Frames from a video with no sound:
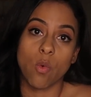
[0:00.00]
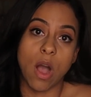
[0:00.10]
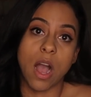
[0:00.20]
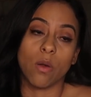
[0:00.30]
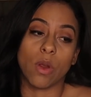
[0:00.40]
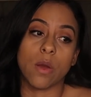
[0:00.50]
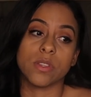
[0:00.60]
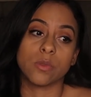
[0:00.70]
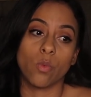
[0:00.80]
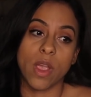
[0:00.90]
a while, where I
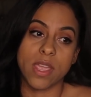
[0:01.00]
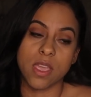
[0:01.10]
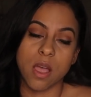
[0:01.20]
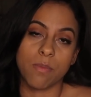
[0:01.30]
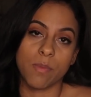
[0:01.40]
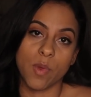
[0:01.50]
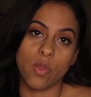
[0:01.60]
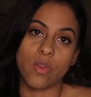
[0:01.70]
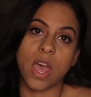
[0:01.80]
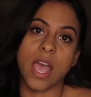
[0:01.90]
was waking up in the
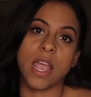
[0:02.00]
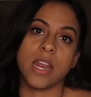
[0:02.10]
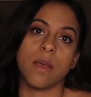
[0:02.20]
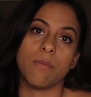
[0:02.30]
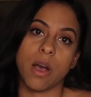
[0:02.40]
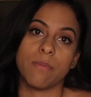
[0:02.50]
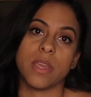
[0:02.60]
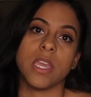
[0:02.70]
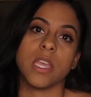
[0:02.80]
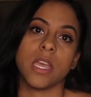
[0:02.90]
middle of the night and
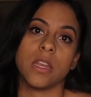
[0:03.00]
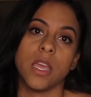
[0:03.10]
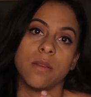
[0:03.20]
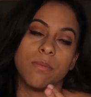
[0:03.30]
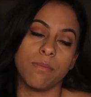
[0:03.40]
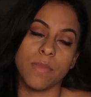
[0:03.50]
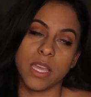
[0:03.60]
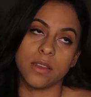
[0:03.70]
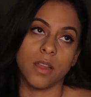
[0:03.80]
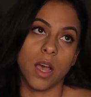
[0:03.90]
pumping and
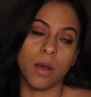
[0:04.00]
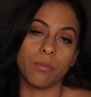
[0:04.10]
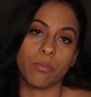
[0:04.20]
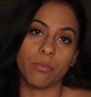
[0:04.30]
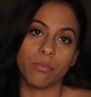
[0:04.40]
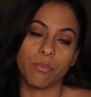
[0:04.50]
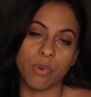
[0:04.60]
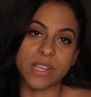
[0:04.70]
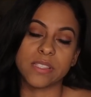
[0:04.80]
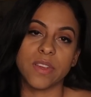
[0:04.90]

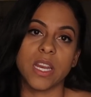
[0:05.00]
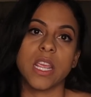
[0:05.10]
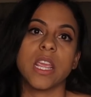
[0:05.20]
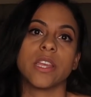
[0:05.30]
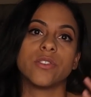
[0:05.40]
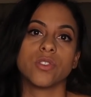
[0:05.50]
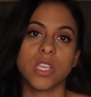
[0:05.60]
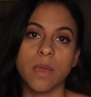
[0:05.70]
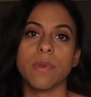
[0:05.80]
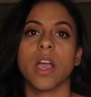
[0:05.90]
breastfeeding and
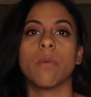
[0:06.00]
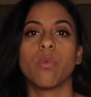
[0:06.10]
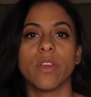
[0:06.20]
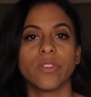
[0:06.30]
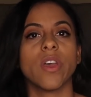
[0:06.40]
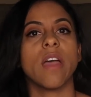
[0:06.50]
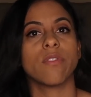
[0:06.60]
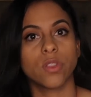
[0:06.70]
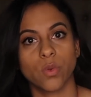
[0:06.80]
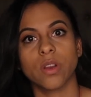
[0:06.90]
keeping up with the
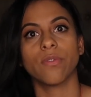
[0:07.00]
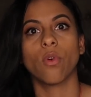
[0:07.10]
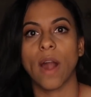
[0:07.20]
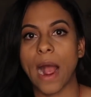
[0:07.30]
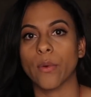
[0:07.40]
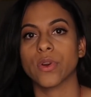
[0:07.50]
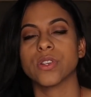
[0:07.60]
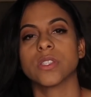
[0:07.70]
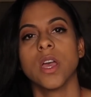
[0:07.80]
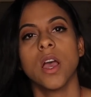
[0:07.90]
every 3 to 4
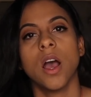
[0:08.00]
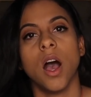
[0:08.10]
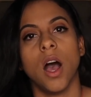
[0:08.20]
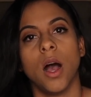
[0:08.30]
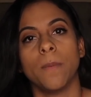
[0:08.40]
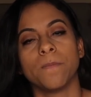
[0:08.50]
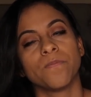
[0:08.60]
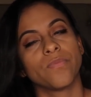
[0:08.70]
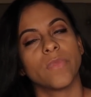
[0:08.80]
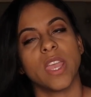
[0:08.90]
hours.
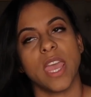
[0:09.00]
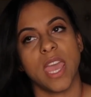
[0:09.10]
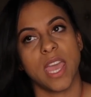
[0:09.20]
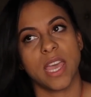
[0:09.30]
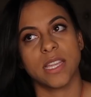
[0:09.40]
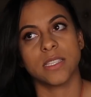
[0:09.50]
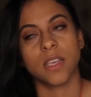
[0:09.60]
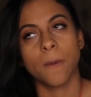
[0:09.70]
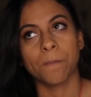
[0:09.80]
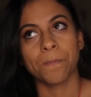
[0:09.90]
And
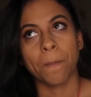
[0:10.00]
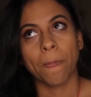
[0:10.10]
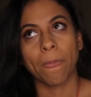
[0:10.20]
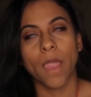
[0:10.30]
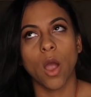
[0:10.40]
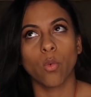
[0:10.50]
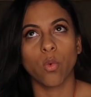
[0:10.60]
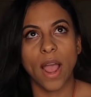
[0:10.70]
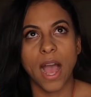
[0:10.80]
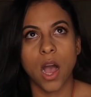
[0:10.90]

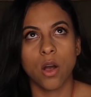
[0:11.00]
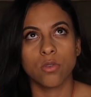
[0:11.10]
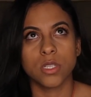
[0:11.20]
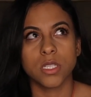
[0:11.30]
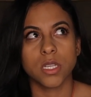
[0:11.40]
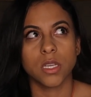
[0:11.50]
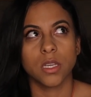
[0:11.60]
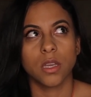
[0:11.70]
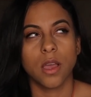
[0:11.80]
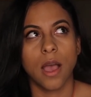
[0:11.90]
around
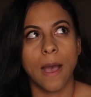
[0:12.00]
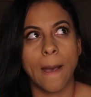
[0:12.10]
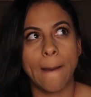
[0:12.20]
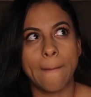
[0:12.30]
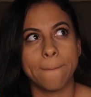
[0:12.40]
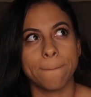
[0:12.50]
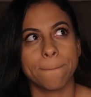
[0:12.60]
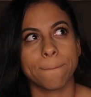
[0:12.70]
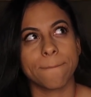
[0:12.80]
9